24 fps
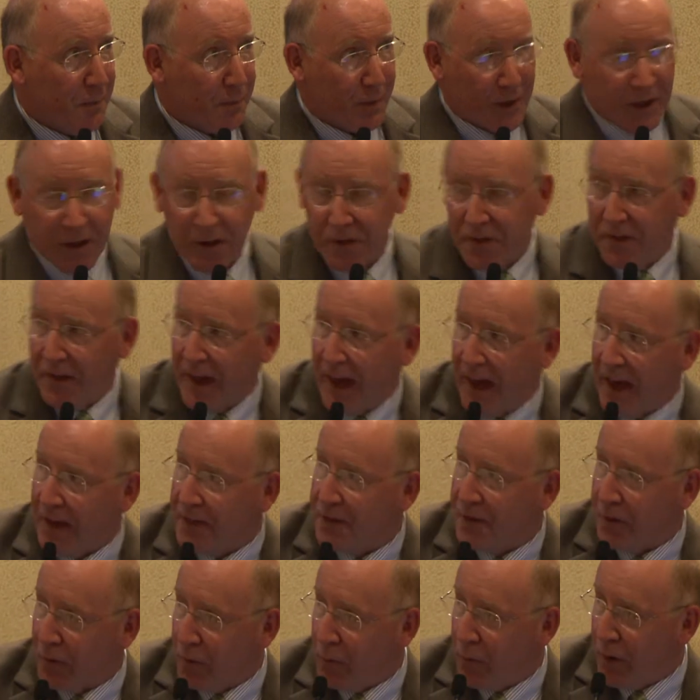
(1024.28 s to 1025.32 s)
because they
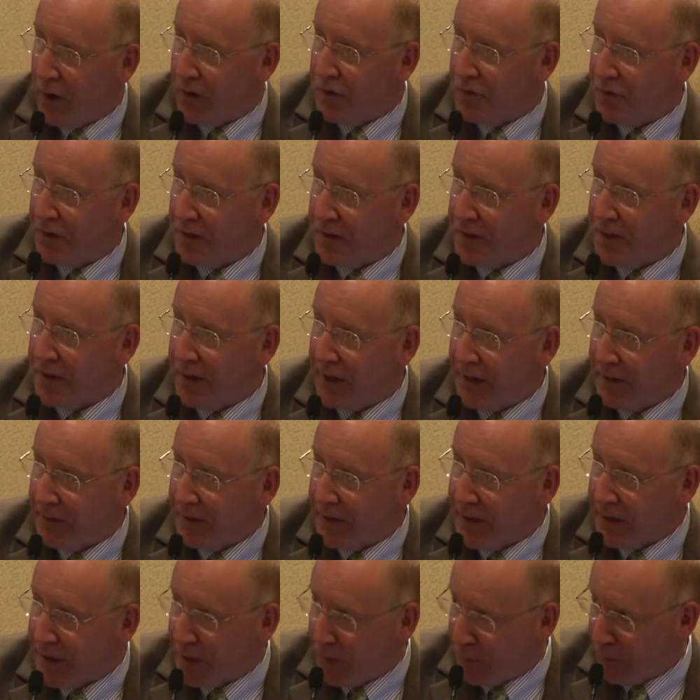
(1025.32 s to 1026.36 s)
asked the question
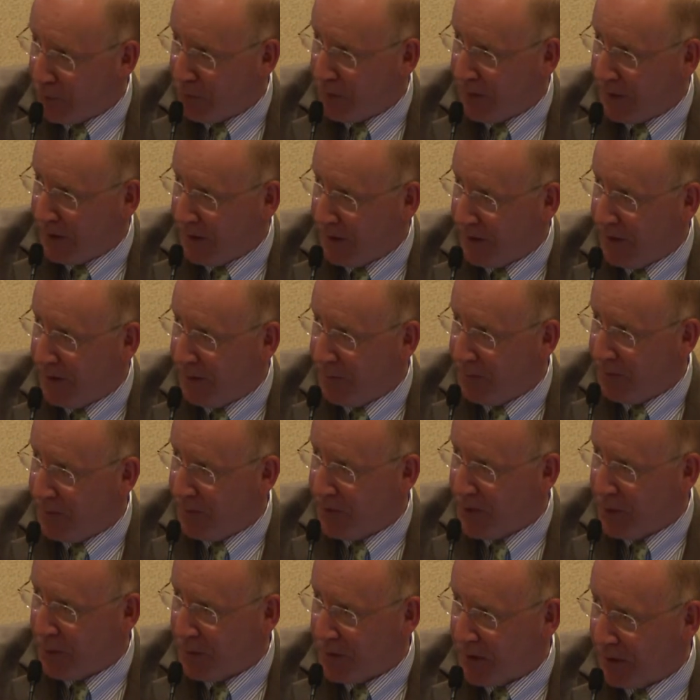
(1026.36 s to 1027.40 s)
slightly differently.
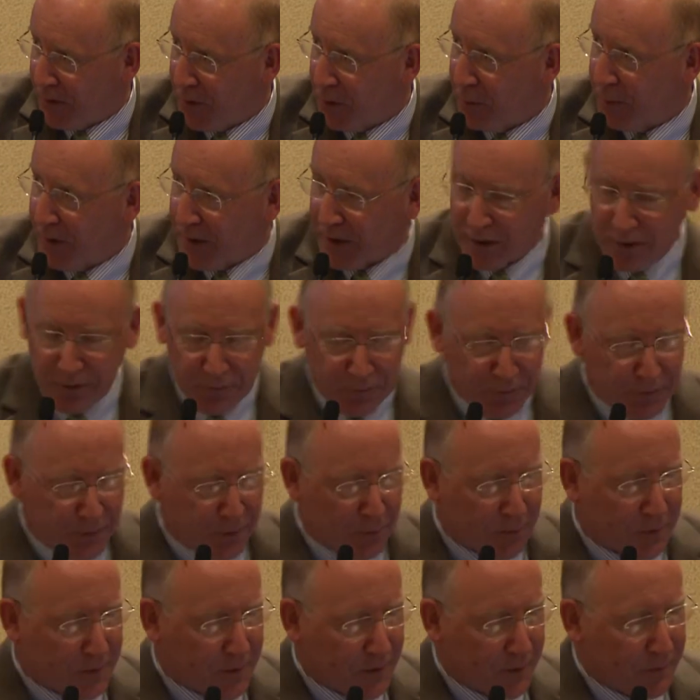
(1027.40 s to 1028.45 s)
So it's a little bit
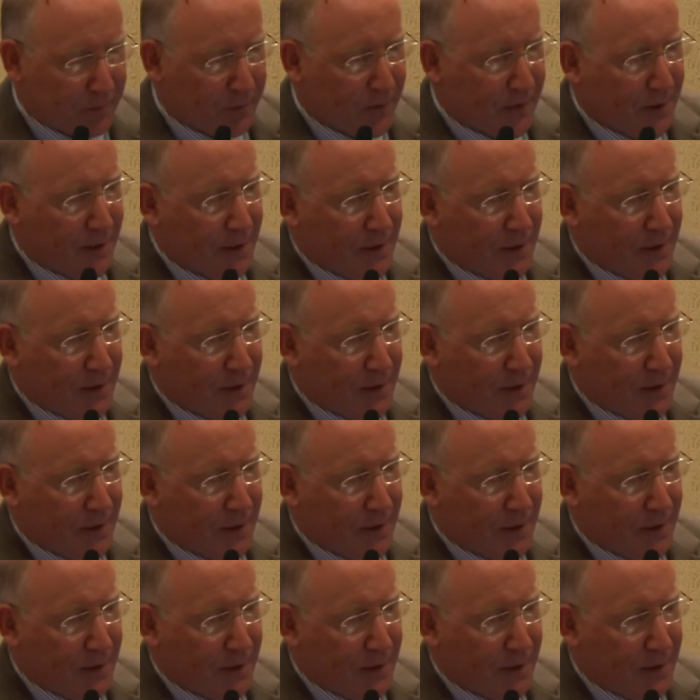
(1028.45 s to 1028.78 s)
confusing.